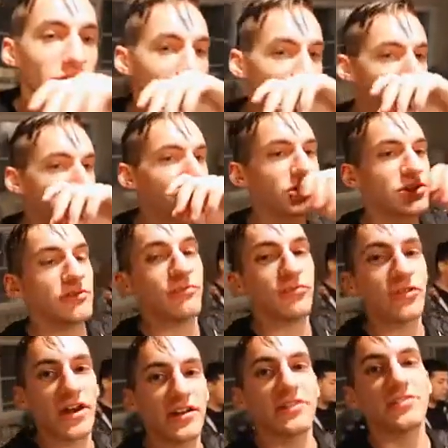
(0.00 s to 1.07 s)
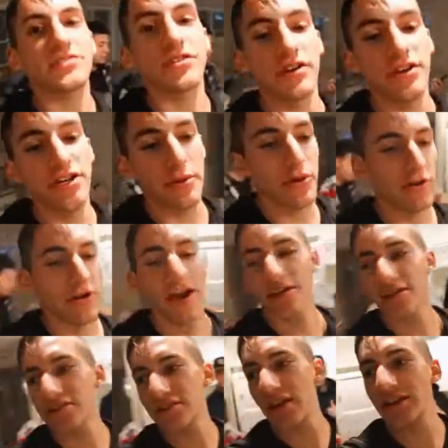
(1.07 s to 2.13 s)
a location to shoot Brendan's Green
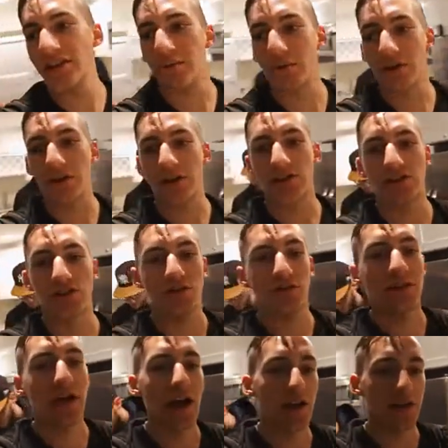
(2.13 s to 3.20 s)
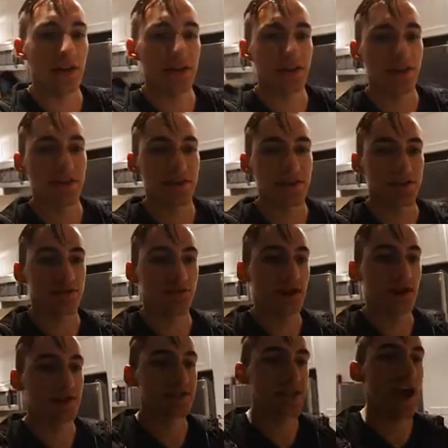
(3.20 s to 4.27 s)
WRX, and then we're gonna shoot Kyle Eagleton's
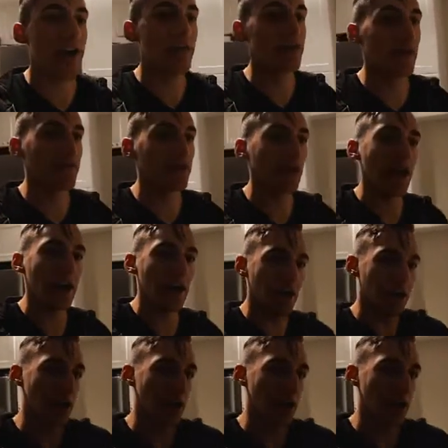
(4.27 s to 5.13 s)
Red Saturn after that.